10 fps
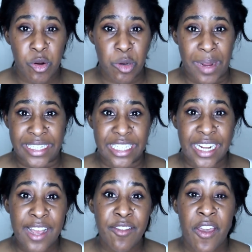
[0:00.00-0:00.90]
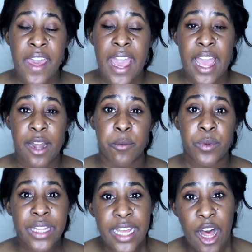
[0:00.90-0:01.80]
be reminded of and
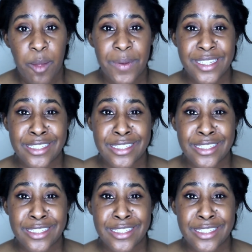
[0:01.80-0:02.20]
really help us